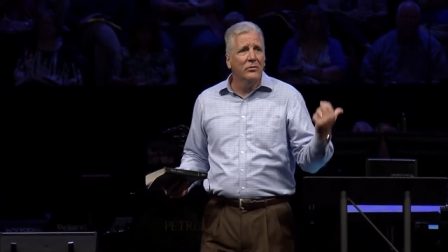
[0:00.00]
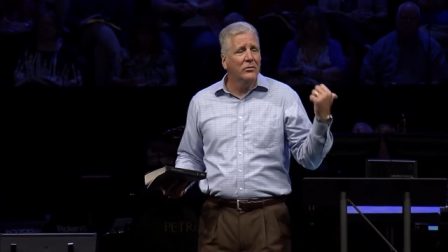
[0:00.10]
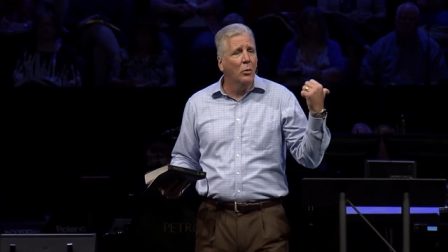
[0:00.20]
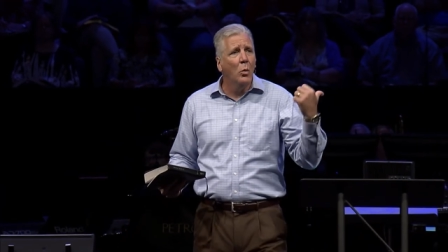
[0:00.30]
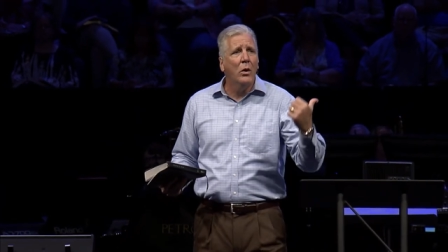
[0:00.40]
It's
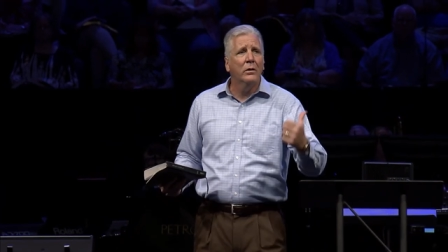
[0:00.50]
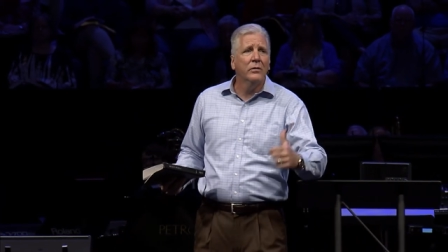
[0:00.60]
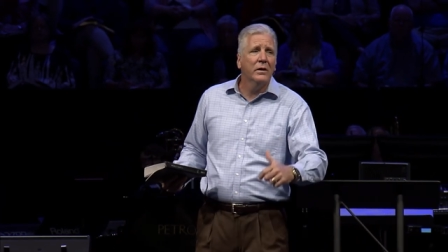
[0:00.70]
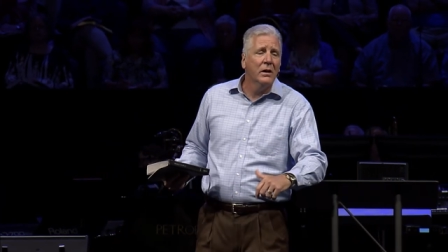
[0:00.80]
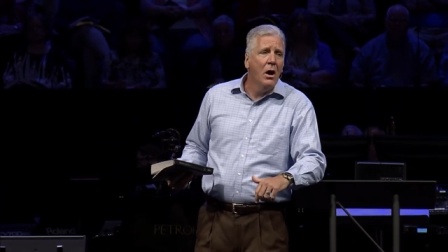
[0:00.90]
a wonder
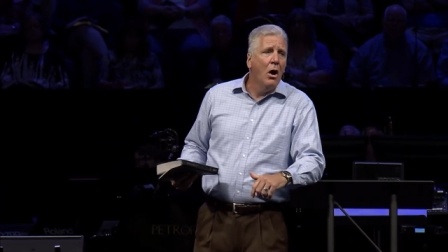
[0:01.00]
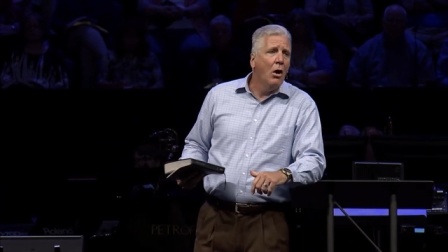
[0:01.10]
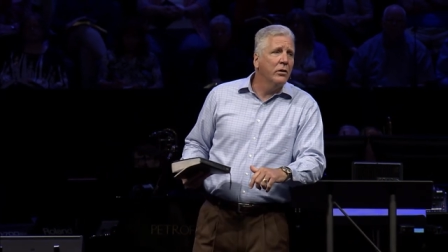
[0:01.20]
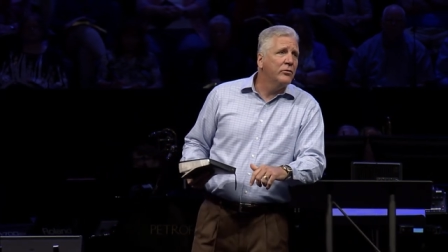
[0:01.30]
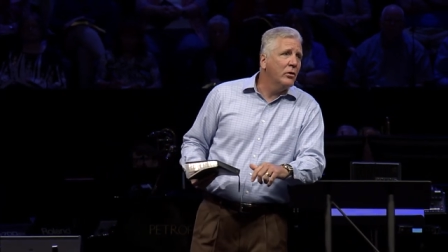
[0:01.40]
that
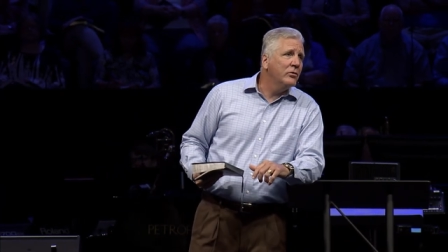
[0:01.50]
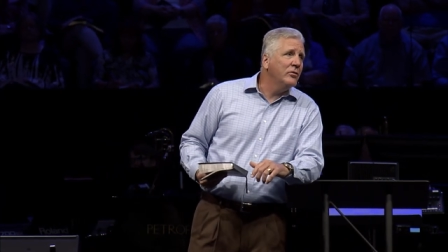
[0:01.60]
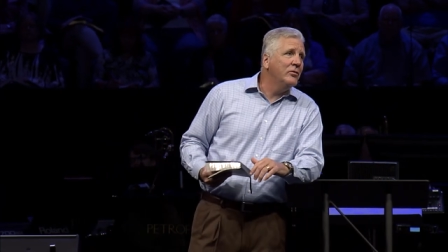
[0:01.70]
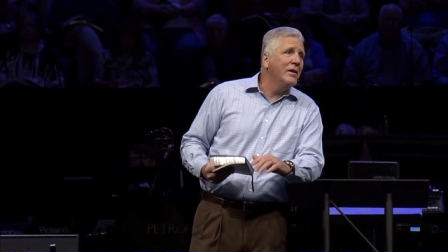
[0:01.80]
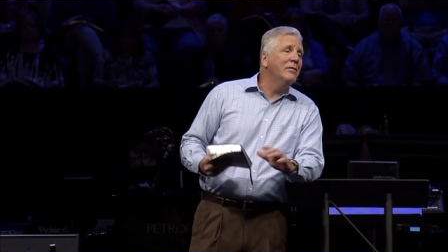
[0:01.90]

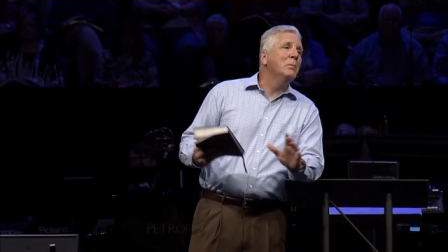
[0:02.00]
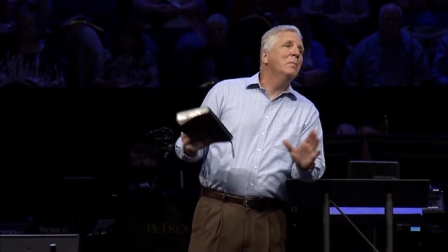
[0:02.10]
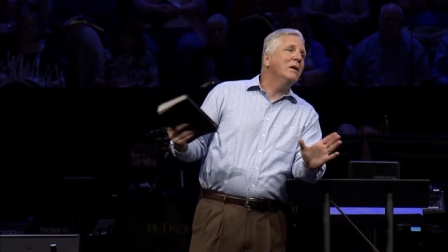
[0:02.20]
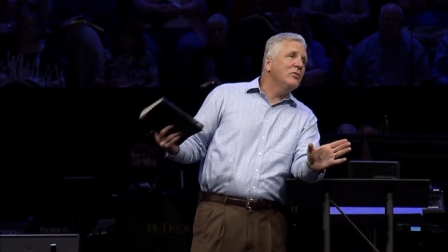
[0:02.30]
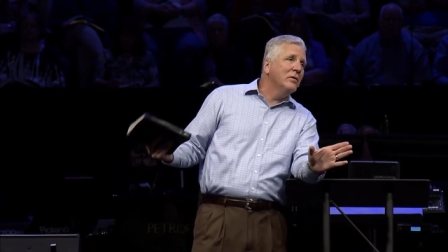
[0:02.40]
Artaxerxes even
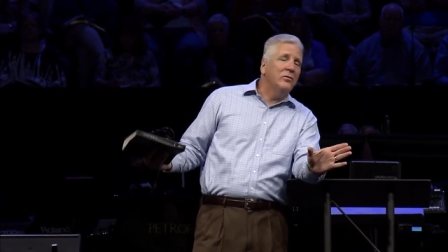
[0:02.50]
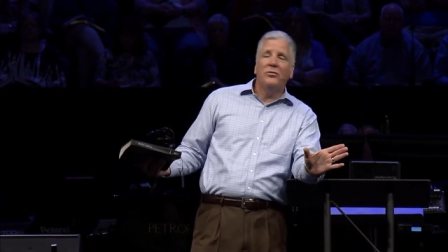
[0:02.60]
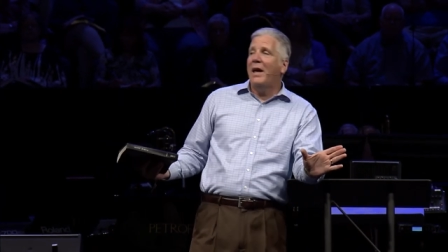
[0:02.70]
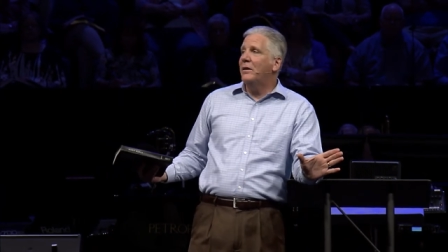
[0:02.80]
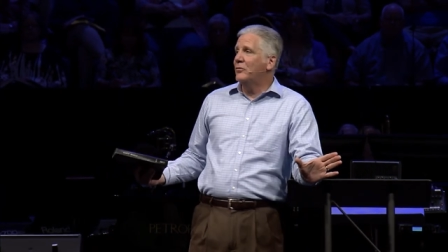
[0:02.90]
mentioned the
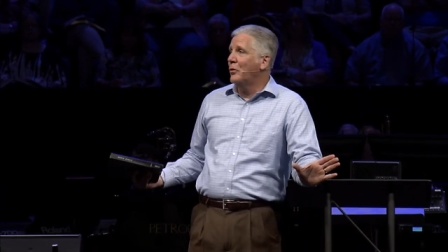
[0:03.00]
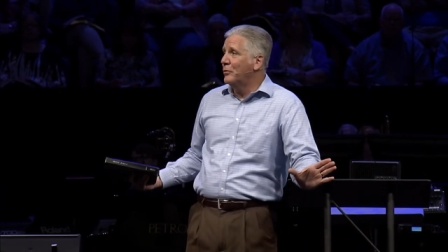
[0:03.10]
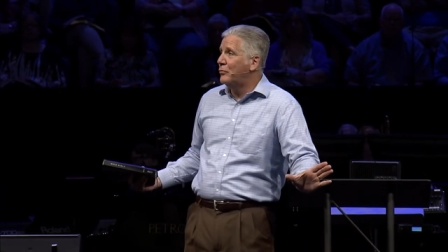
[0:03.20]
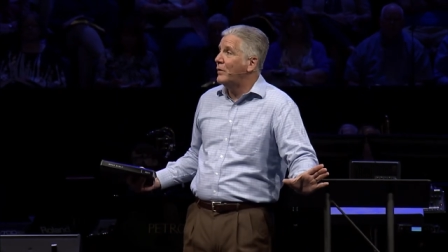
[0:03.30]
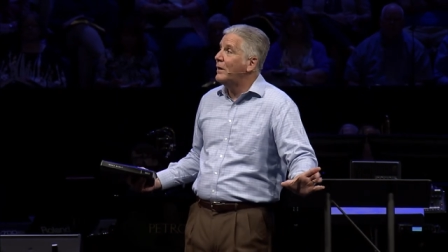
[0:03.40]
sadness on
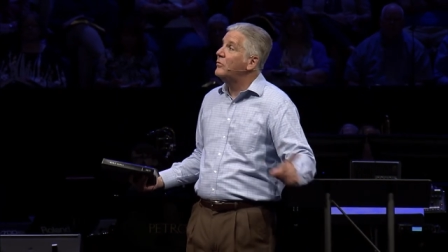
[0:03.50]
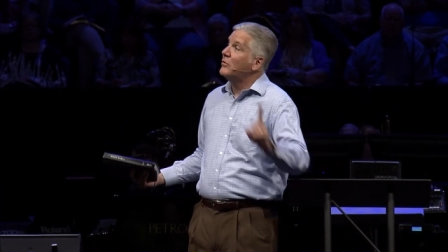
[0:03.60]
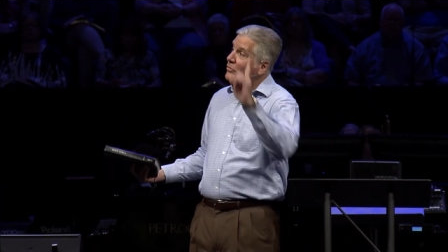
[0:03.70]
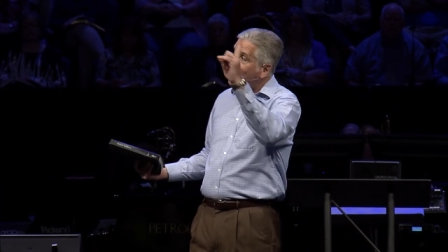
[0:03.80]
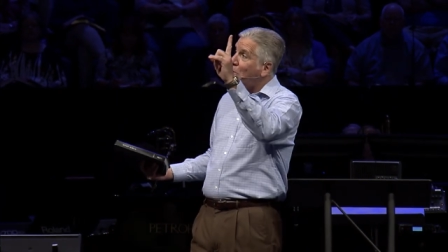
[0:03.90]
his face,
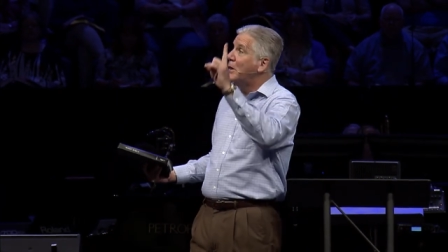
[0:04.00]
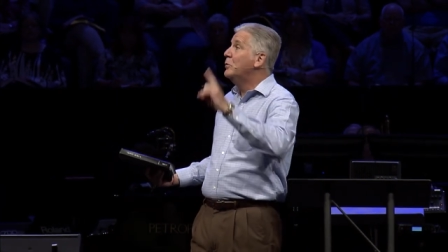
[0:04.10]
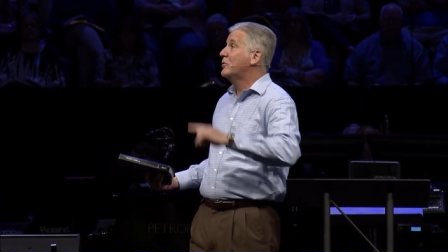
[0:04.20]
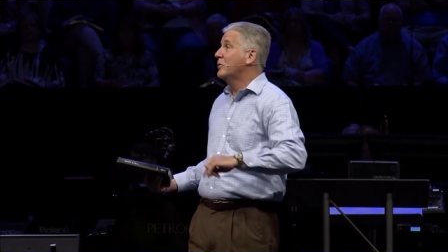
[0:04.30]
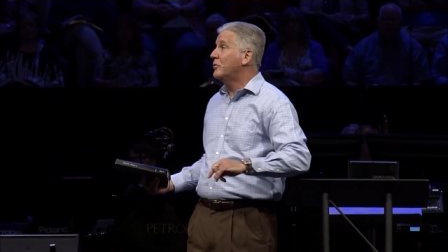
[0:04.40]
except that he
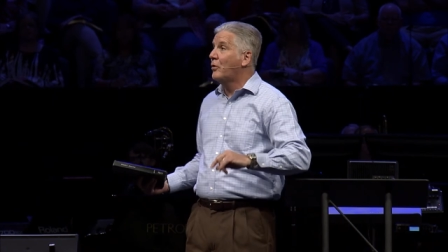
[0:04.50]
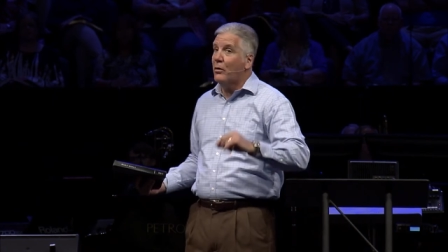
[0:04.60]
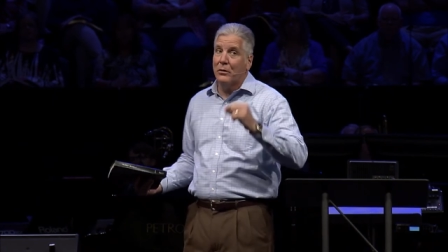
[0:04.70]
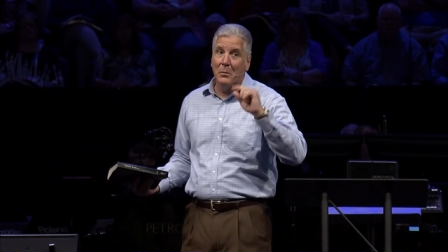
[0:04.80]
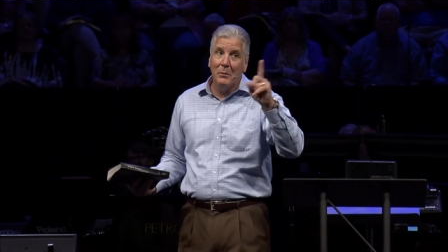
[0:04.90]
was
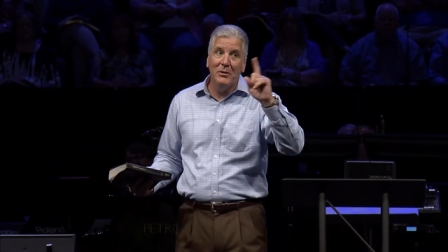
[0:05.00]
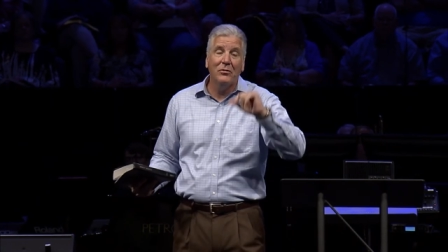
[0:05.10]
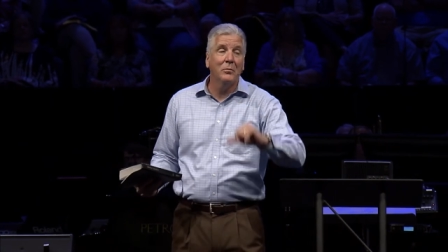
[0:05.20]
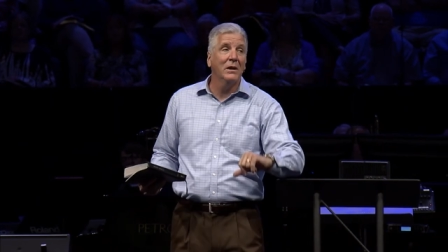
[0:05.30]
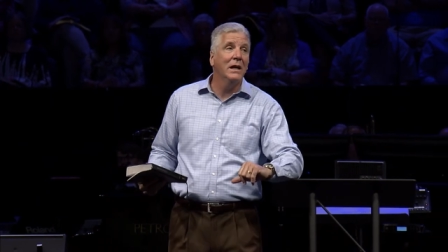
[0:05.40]
concerned there might be
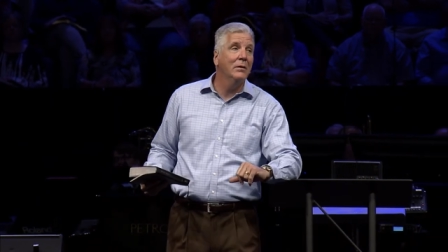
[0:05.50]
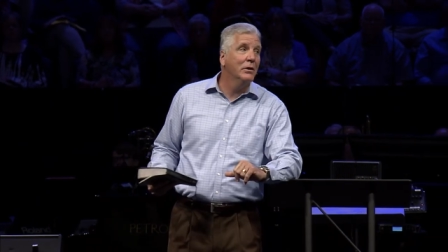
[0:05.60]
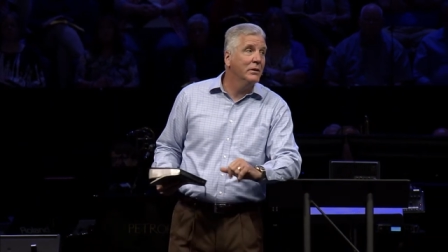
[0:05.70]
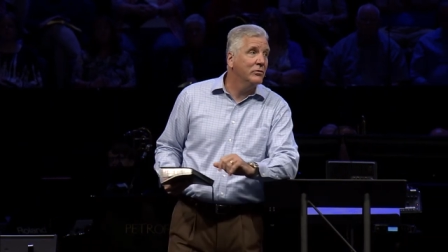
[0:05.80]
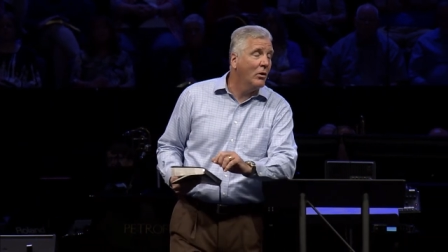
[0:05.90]
something evil
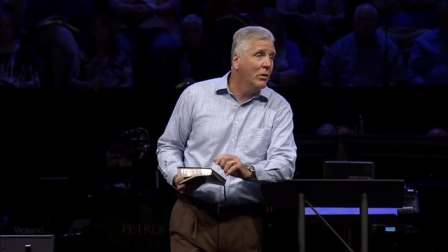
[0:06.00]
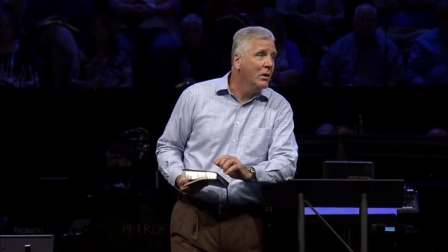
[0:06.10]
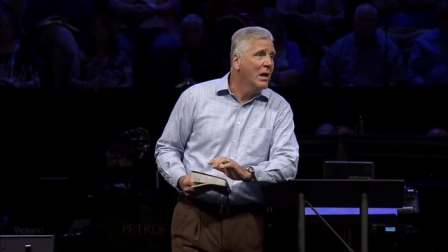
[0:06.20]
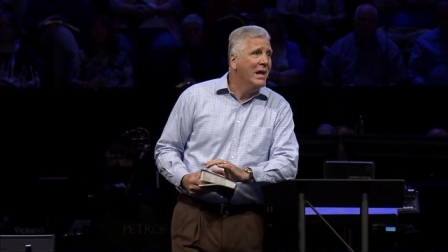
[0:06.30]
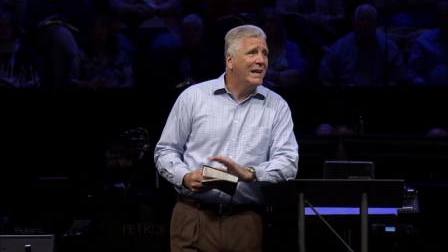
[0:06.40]
in his heart.
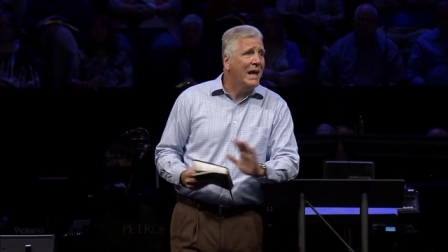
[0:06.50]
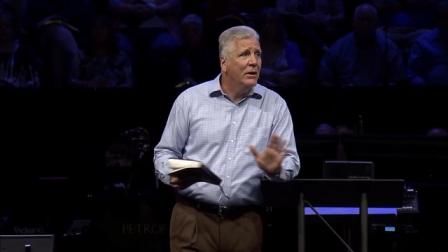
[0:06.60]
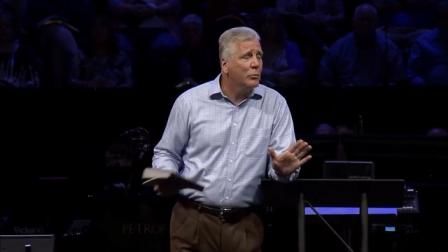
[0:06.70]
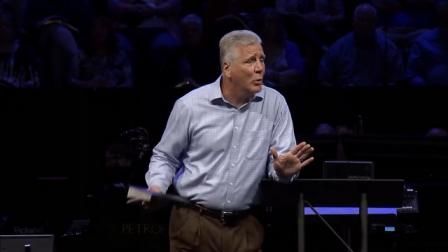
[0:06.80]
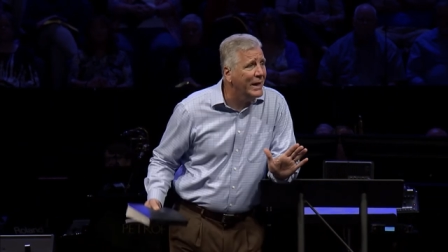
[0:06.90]
Kings
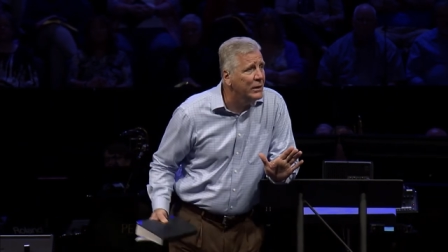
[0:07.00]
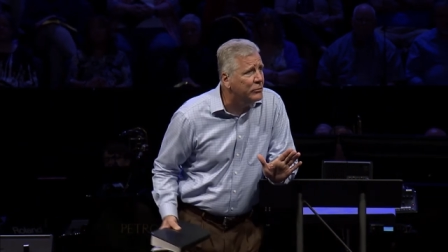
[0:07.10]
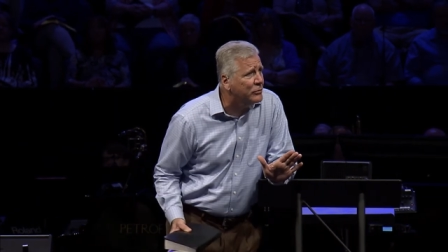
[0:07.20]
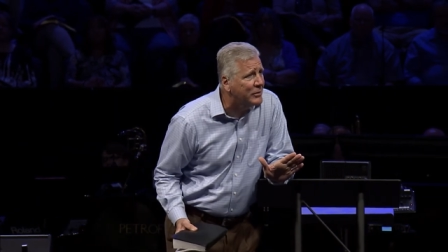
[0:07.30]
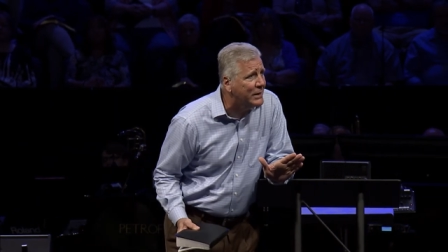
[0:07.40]
weren't
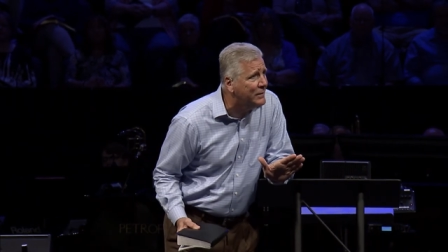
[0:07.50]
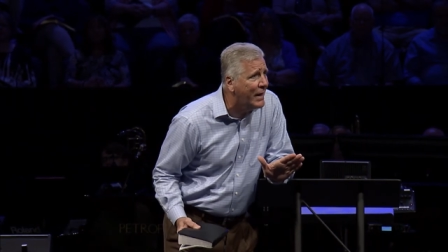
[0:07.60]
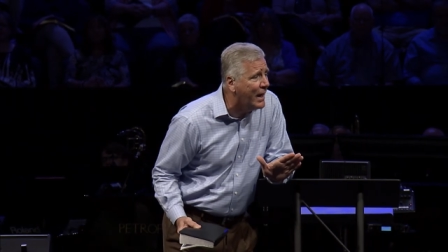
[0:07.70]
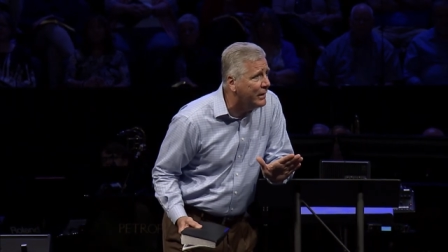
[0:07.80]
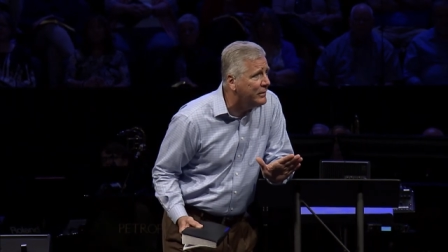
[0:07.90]
interested in
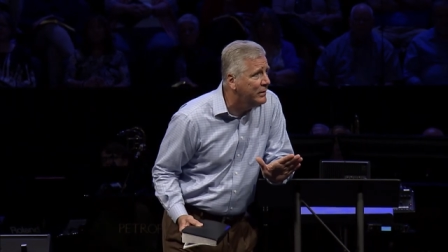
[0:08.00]
that.